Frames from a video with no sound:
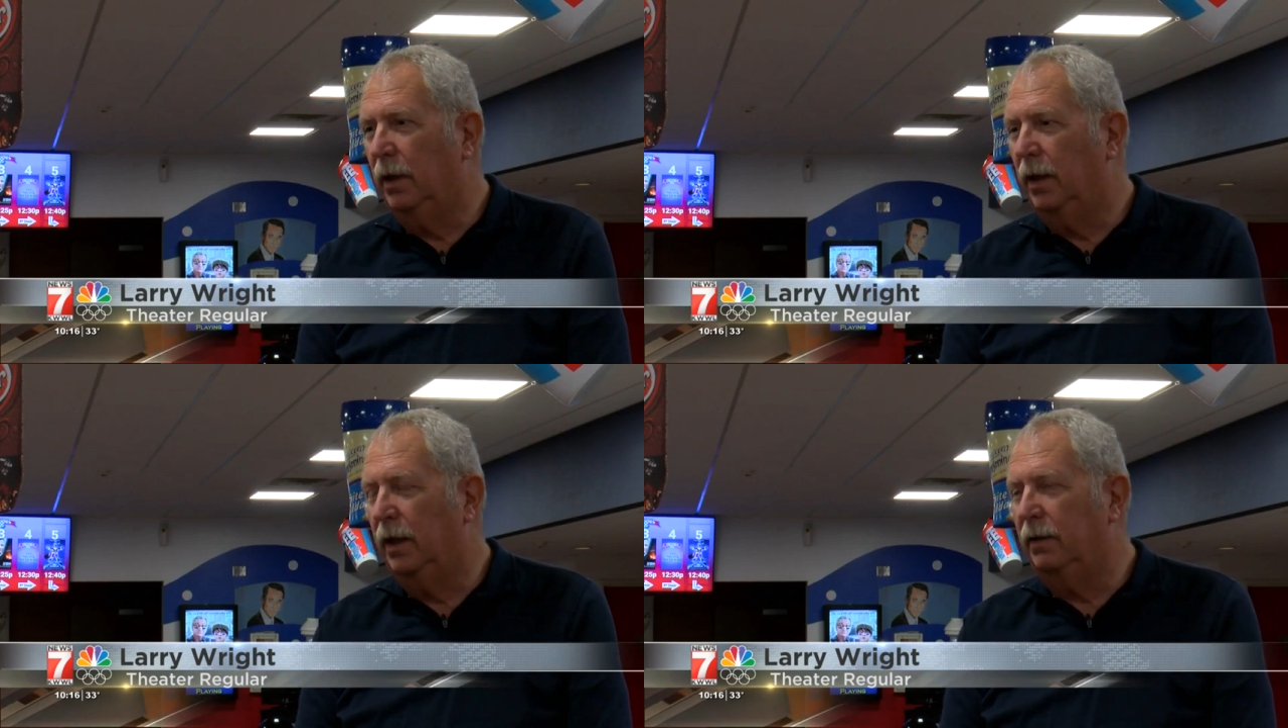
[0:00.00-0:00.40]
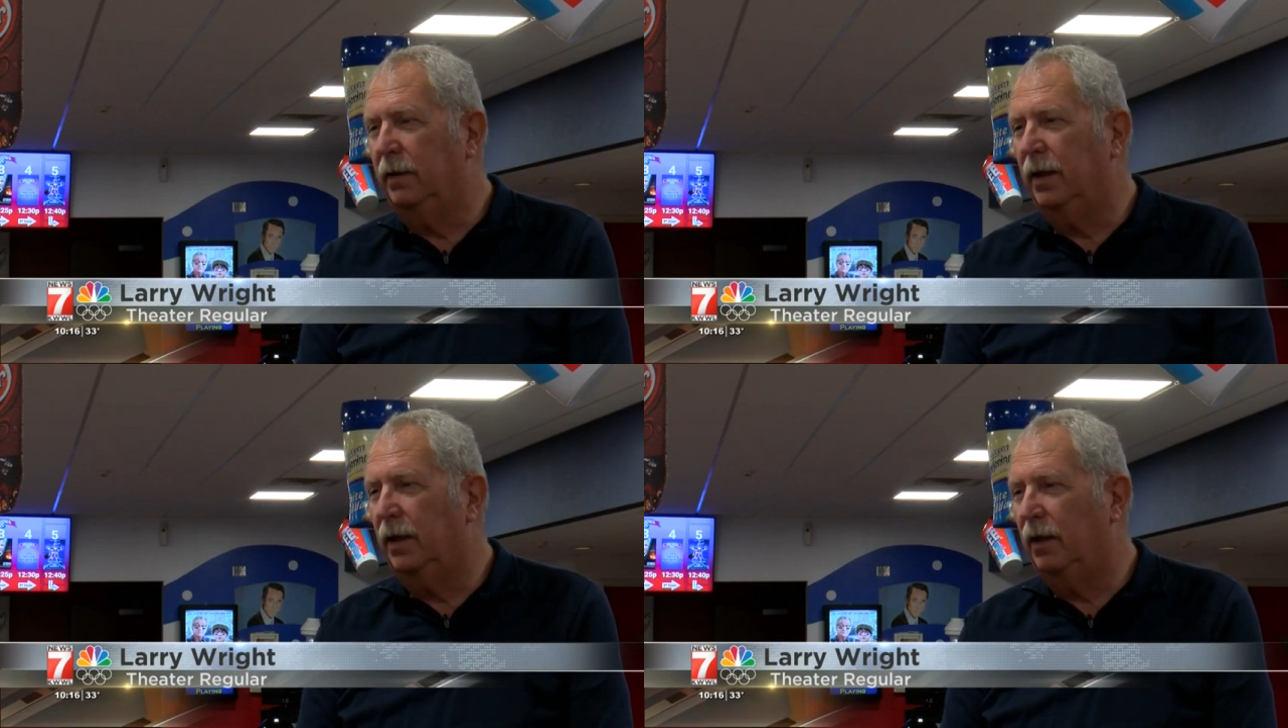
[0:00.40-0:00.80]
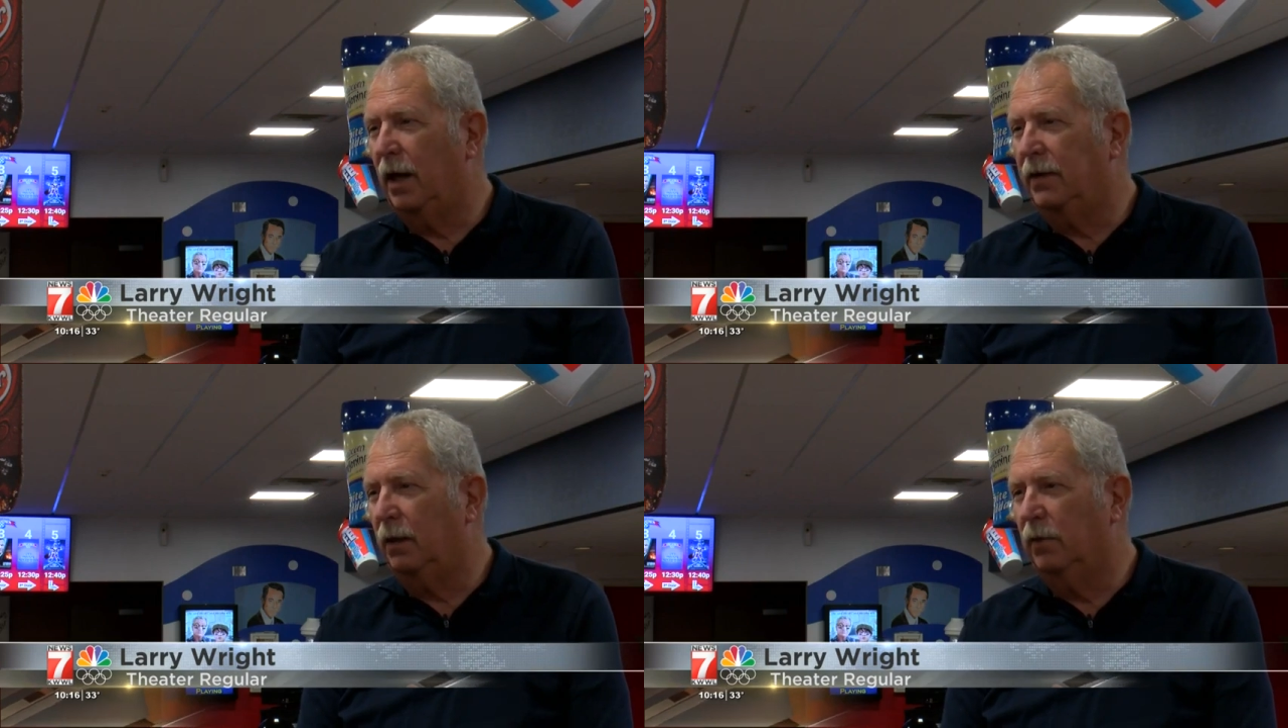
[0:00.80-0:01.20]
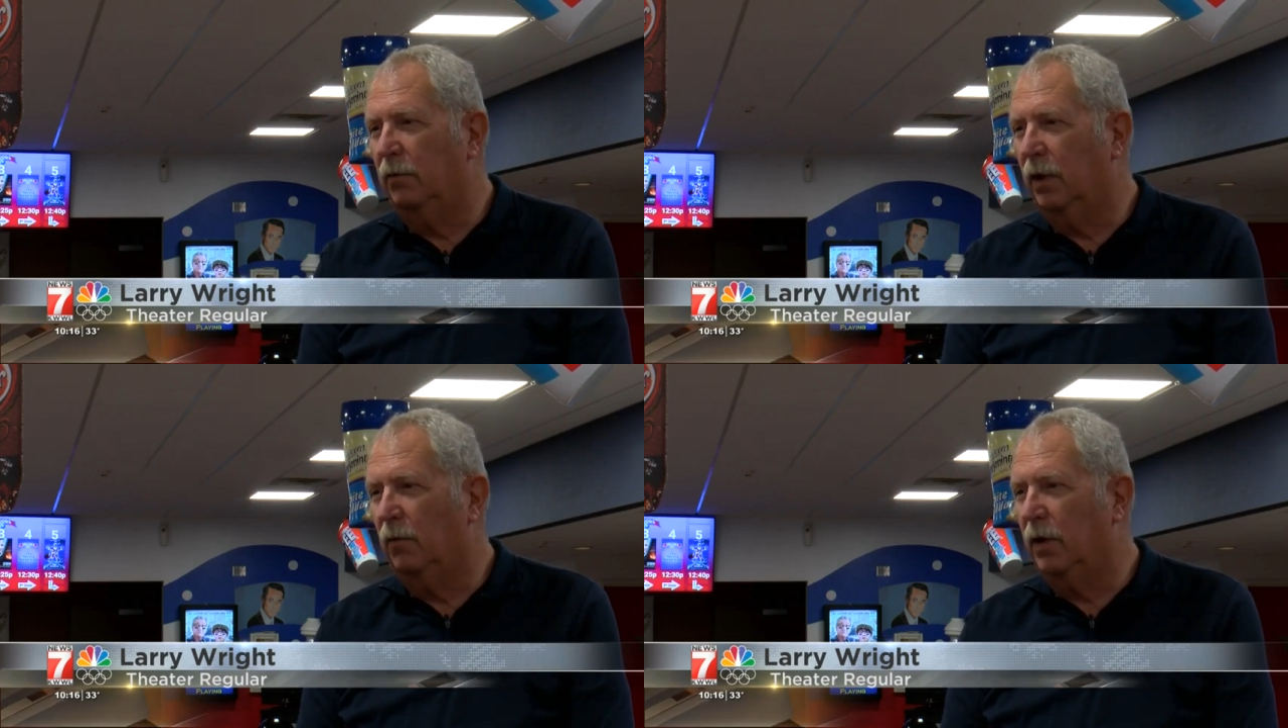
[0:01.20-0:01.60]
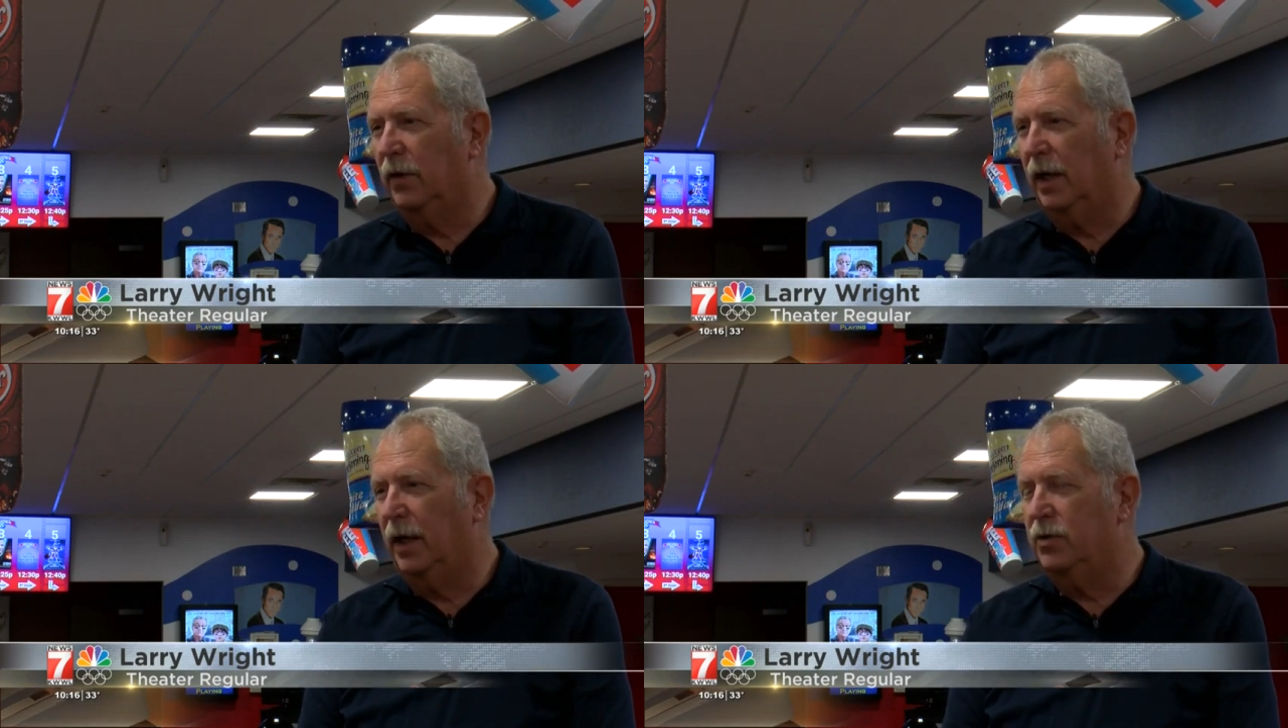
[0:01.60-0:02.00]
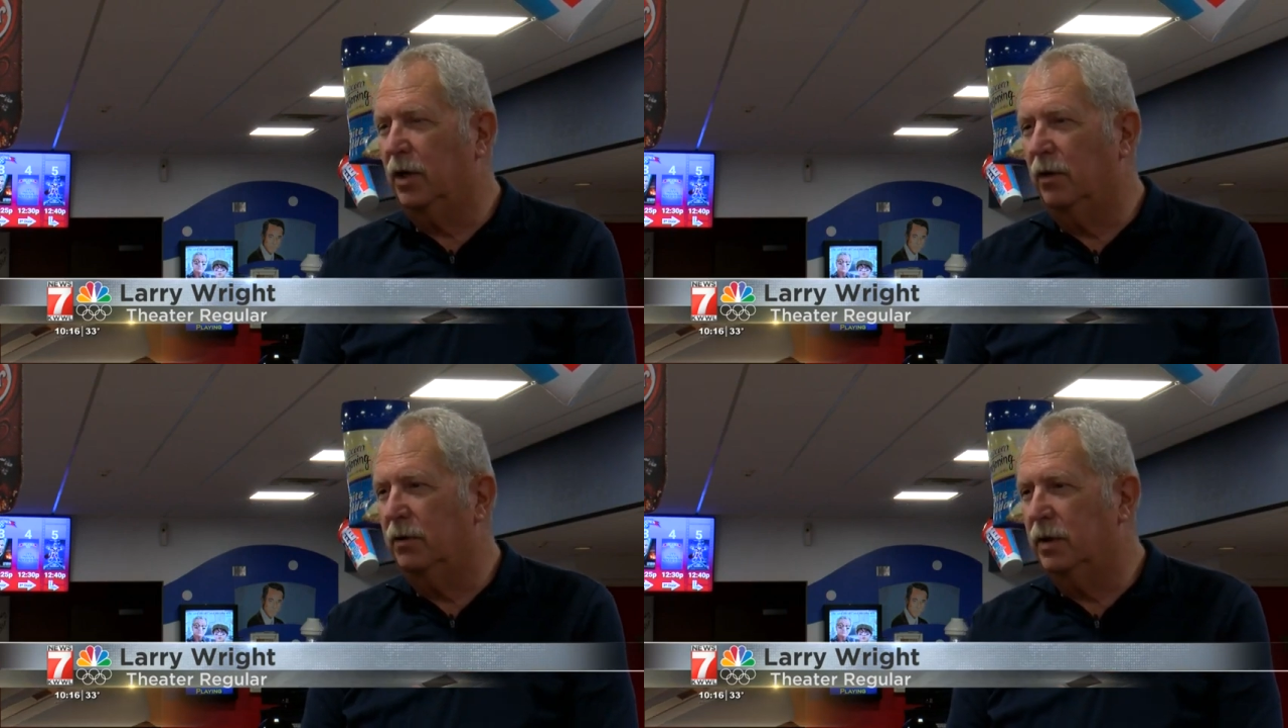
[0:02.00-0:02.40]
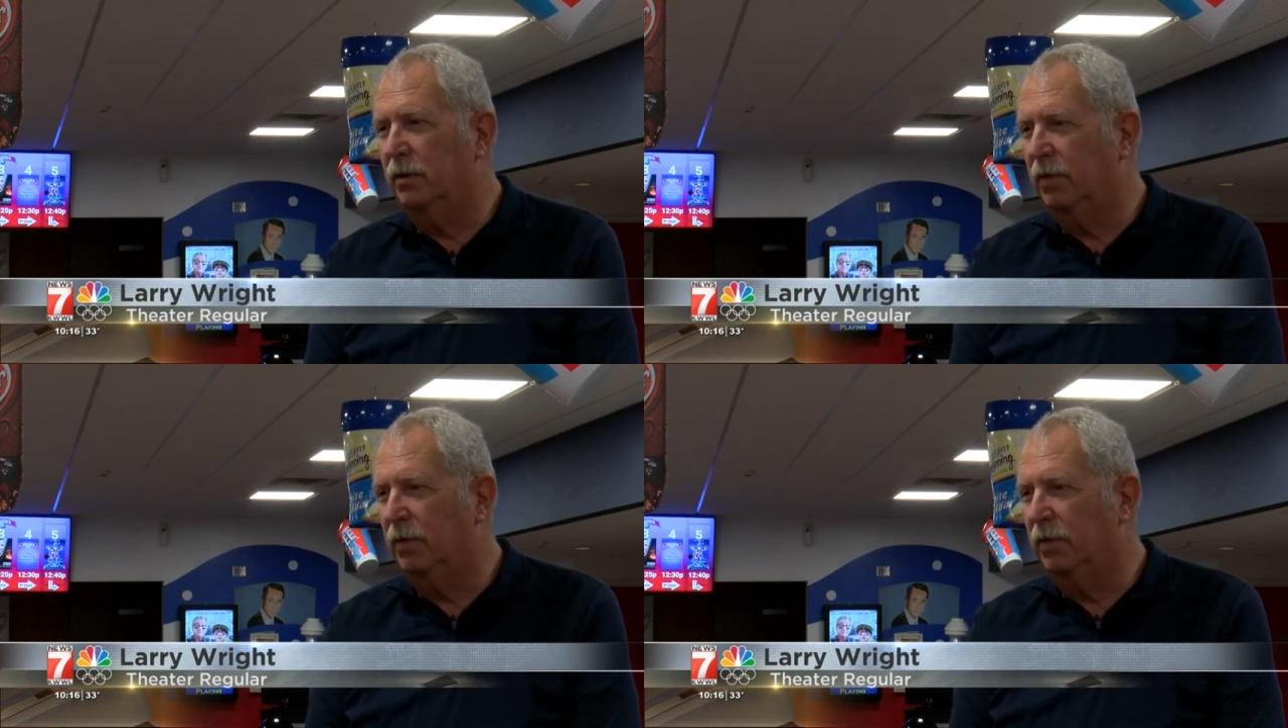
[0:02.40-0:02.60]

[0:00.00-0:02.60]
And I think we were at one of the last shows and